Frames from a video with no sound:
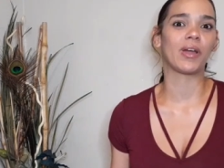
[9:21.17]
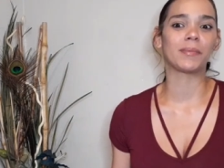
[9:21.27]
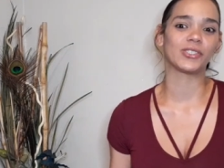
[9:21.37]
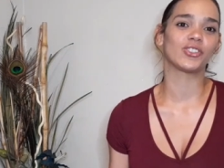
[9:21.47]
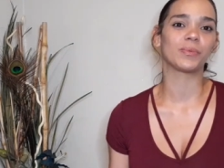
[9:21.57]

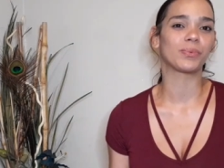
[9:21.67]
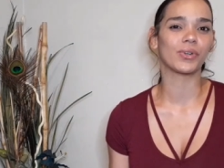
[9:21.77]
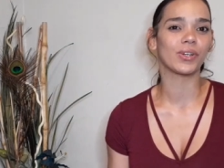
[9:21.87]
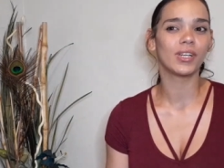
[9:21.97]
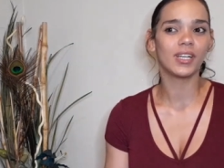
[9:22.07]
I'm a
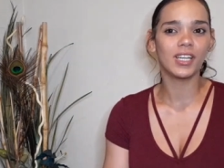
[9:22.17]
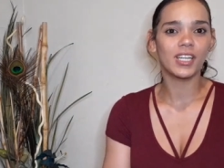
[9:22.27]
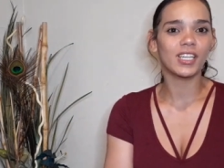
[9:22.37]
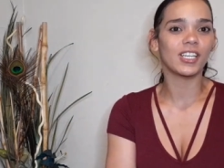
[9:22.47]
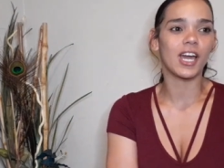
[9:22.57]
stripper.
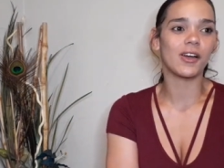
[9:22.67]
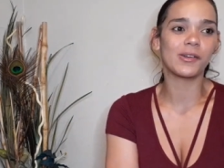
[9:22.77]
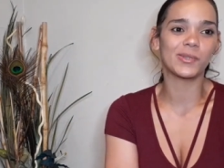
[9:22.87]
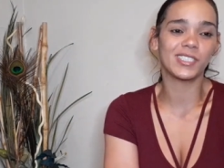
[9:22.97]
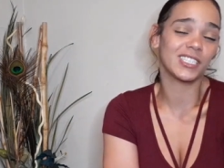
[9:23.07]
You know,
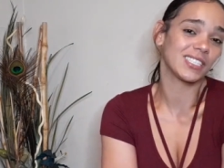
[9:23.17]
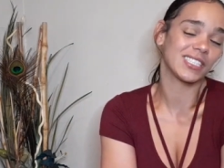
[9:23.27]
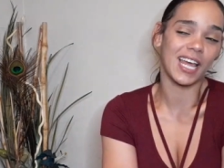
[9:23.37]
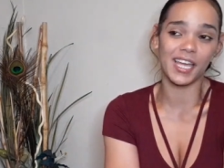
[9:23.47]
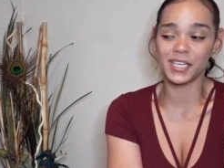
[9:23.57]
it was just
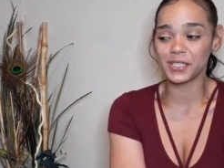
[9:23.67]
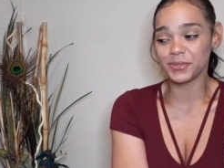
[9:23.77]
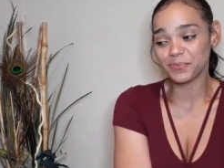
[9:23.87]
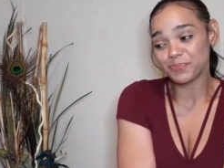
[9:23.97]
like,